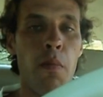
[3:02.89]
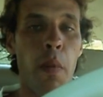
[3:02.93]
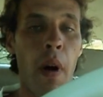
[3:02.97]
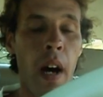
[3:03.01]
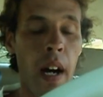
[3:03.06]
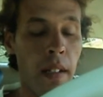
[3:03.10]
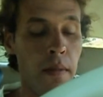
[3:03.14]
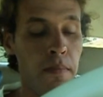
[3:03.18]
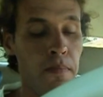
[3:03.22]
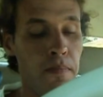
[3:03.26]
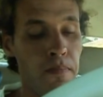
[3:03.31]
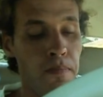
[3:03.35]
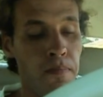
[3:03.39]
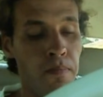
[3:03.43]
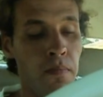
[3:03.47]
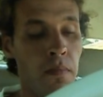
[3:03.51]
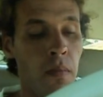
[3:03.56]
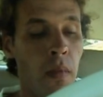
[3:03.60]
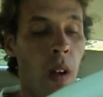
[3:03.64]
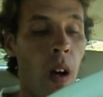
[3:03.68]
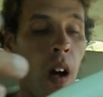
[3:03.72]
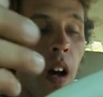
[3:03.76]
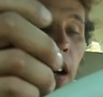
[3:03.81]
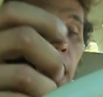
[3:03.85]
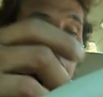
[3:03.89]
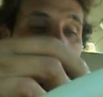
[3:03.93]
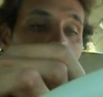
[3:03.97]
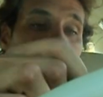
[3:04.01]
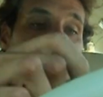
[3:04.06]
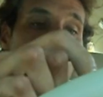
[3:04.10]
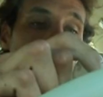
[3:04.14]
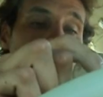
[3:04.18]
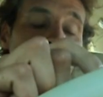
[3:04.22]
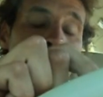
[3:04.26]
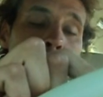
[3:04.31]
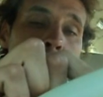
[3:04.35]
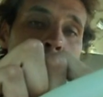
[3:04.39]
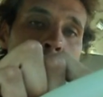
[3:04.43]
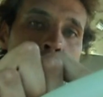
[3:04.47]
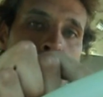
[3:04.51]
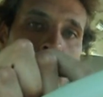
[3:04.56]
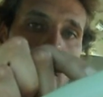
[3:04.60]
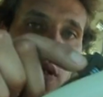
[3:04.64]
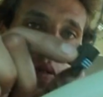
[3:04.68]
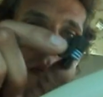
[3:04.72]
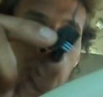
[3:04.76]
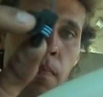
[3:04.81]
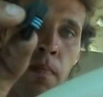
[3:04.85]
But, if I were
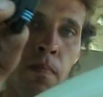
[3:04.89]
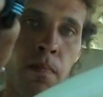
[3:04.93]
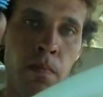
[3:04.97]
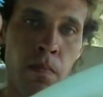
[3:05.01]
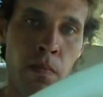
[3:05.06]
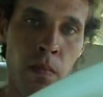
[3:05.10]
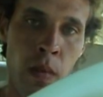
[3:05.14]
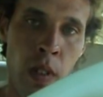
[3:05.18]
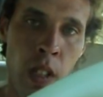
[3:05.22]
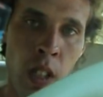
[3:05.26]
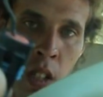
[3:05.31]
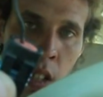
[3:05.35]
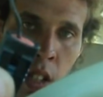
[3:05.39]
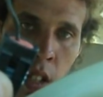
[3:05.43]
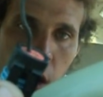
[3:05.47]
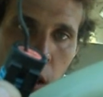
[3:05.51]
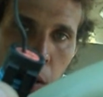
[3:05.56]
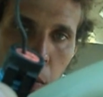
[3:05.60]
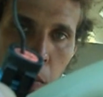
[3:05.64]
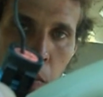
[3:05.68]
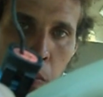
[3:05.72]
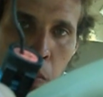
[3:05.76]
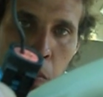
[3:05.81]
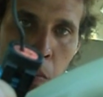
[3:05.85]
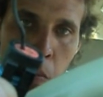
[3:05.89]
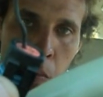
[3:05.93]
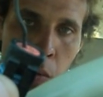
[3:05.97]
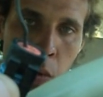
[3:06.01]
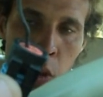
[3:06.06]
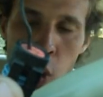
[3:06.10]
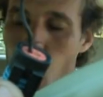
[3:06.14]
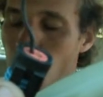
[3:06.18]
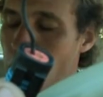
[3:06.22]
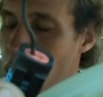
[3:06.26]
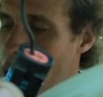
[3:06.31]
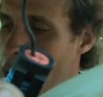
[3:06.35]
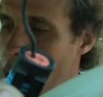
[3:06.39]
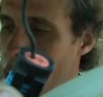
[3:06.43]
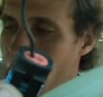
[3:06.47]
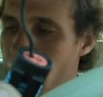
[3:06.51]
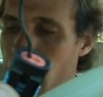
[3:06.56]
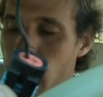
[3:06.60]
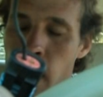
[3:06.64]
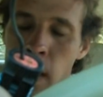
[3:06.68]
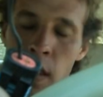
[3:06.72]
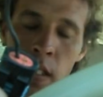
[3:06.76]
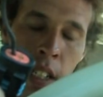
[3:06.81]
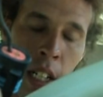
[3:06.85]
you, don't go
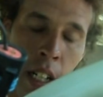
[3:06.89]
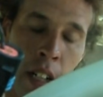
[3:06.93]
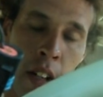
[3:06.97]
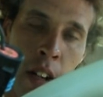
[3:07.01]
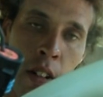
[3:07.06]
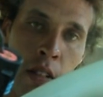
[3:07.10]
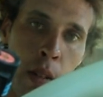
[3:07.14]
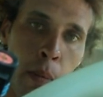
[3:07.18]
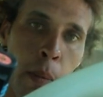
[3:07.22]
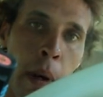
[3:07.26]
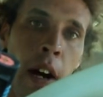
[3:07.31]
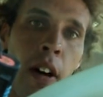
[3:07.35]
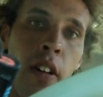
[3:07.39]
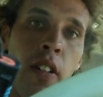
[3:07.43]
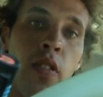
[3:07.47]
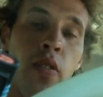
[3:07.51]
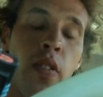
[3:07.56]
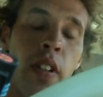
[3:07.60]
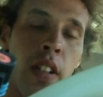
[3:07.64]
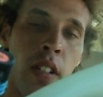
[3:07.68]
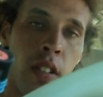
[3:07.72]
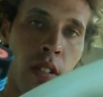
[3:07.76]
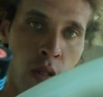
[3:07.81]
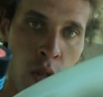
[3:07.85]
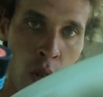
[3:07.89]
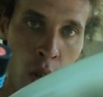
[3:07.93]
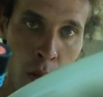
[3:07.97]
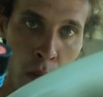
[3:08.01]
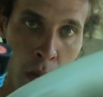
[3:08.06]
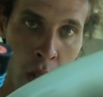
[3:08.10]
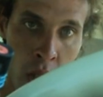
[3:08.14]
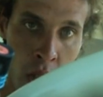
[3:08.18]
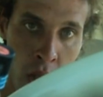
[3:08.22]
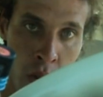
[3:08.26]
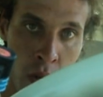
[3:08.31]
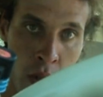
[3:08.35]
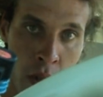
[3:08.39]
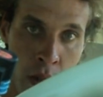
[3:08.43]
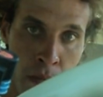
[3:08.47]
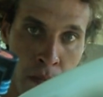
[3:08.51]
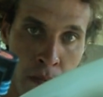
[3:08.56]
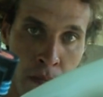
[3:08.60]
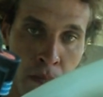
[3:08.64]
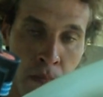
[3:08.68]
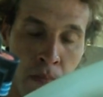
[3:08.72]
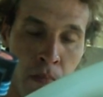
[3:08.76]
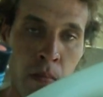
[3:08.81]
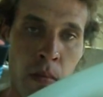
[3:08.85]
ahead and tear out the powertrain control module.
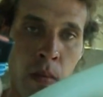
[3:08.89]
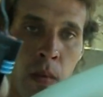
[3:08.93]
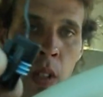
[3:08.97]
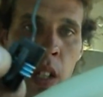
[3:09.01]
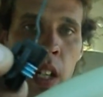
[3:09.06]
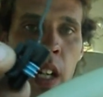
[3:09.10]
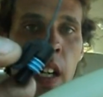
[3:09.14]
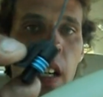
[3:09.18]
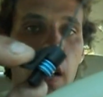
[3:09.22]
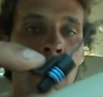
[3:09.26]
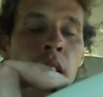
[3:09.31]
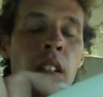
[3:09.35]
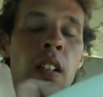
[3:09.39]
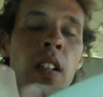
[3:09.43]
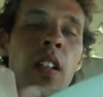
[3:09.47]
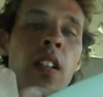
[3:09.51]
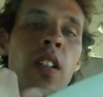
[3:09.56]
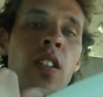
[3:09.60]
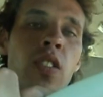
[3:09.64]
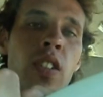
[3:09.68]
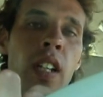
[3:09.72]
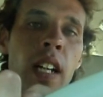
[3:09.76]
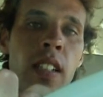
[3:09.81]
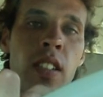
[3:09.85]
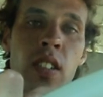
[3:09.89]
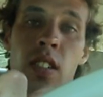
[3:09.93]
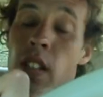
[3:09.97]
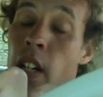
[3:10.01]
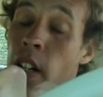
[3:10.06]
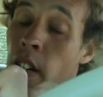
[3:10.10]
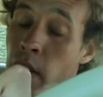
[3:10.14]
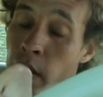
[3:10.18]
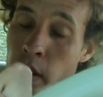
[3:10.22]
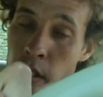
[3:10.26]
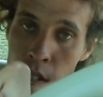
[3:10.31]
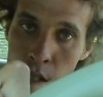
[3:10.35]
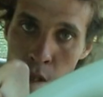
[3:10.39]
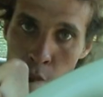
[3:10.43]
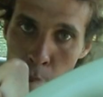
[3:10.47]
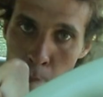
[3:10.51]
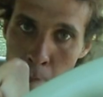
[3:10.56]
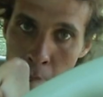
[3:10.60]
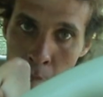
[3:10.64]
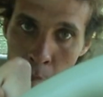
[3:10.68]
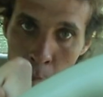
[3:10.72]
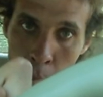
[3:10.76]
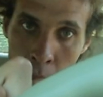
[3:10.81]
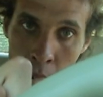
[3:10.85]
Okay? Chances are there is
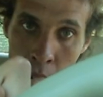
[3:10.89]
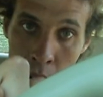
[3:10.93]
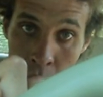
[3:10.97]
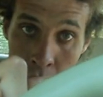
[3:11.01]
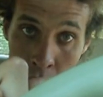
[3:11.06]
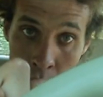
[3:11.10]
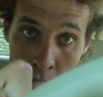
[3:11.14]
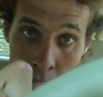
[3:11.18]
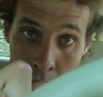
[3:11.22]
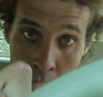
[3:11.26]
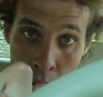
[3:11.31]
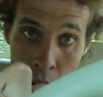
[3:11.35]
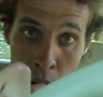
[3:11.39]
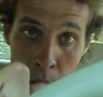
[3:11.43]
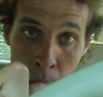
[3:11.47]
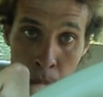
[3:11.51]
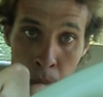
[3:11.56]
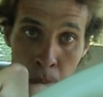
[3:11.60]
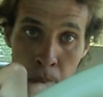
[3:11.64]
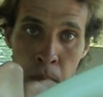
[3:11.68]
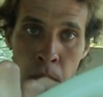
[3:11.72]
no bad wiring there.